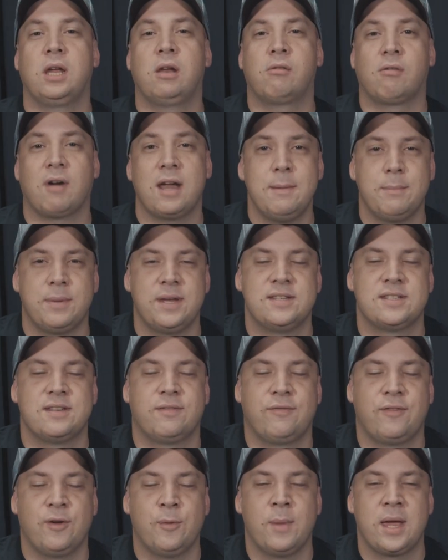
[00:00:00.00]
great piece
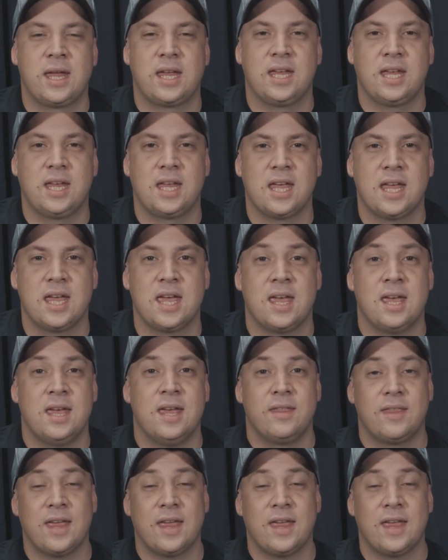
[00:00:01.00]
of filmmaking gear